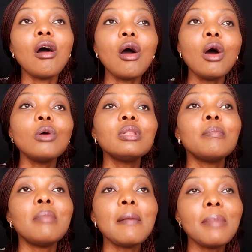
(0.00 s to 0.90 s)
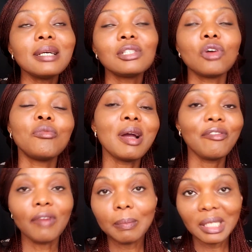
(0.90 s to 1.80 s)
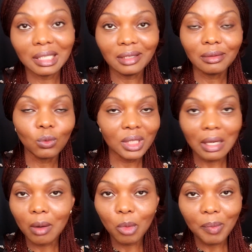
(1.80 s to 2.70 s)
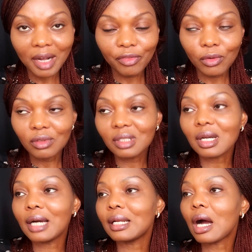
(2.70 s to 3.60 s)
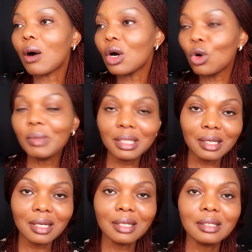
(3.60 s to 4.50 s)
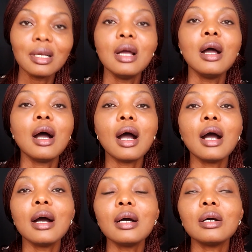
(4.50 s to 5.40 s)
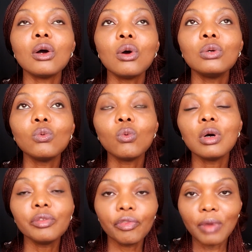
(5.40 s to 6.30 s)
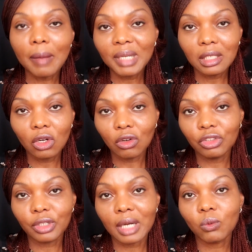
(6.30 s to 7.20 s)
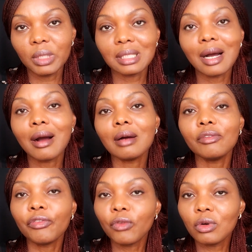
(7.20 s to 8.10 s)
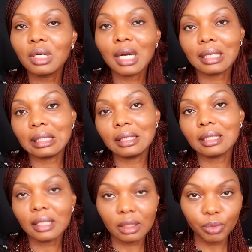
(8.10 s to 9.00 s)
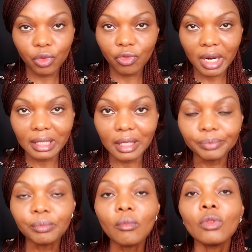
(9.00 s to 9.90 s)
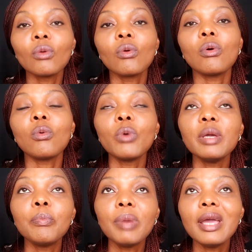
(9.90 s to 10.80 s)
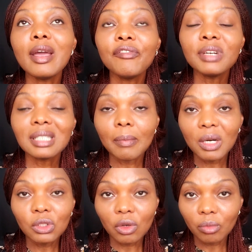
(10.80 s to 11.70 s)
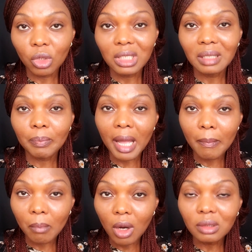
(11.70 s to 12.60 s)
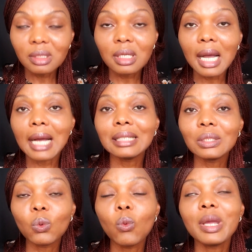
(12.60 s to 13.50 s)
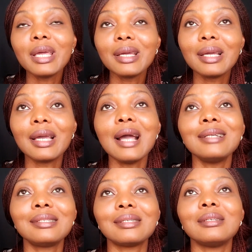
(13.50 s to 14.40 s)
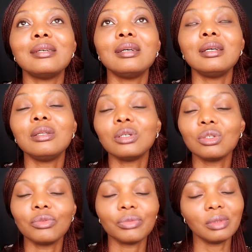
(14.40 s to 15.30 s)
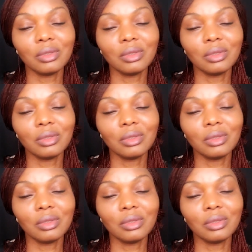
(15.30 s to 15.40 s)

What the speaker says: All the members of my family with our mobile phones and our home internet are on one family contract with our phone and internet provider. We pay a fixed amount of money per month and we get a lot of,